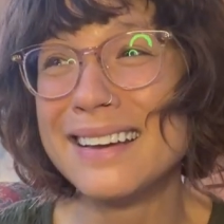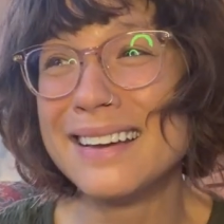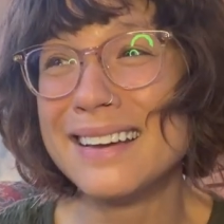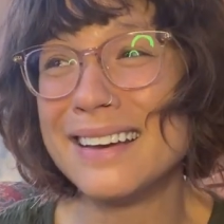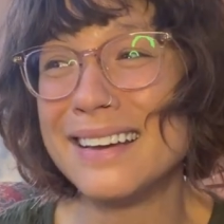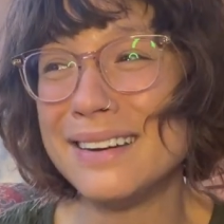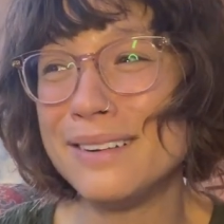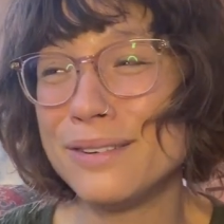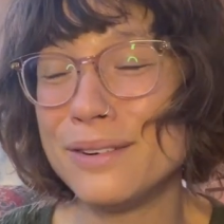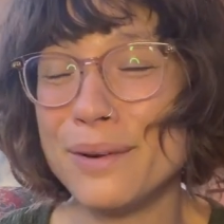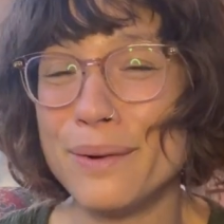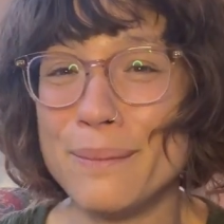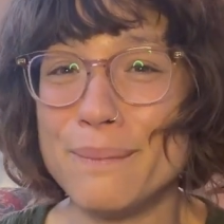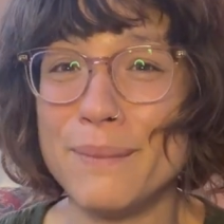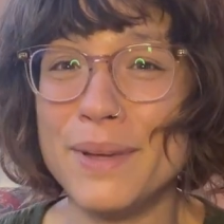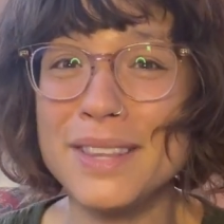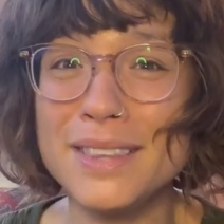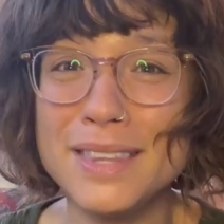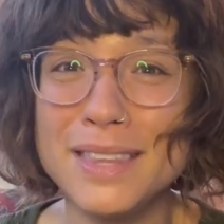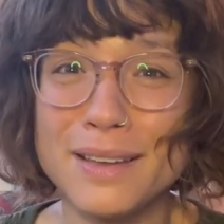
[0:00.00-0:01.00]
I don't know, a
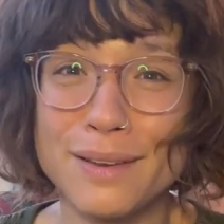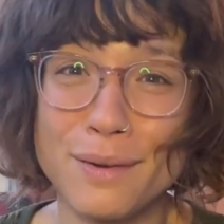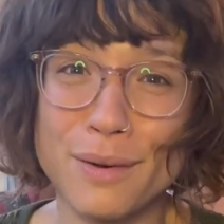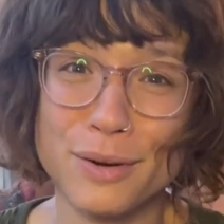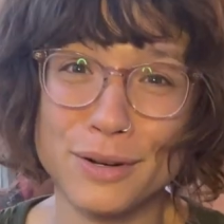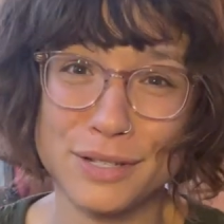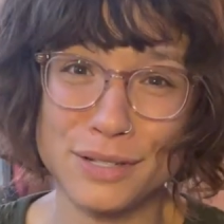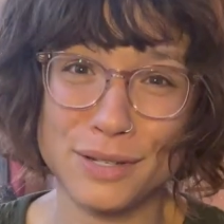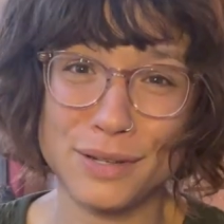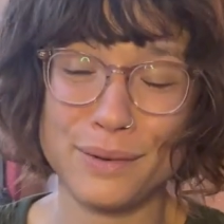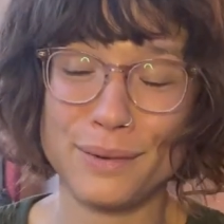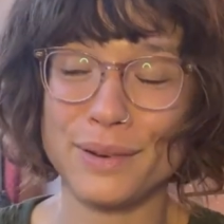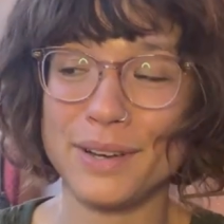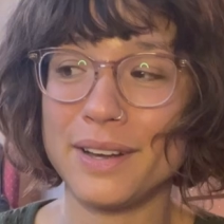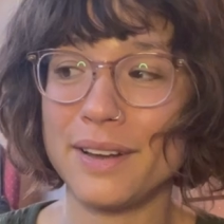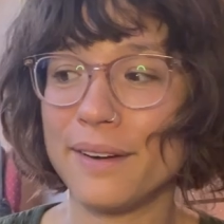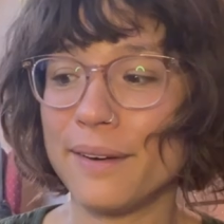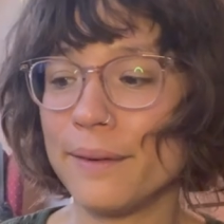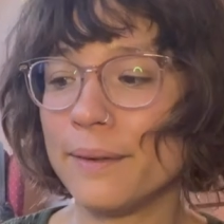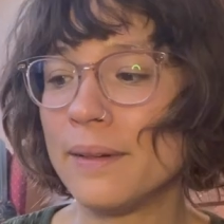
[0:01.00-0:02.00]
month or two
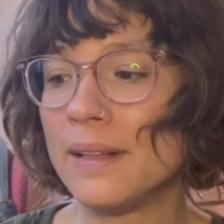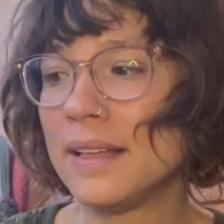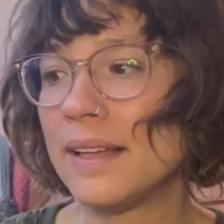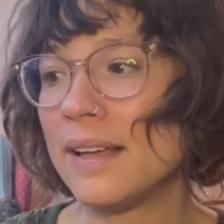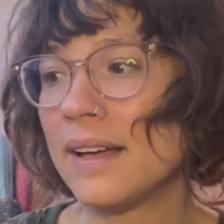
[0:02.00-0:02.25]
ago.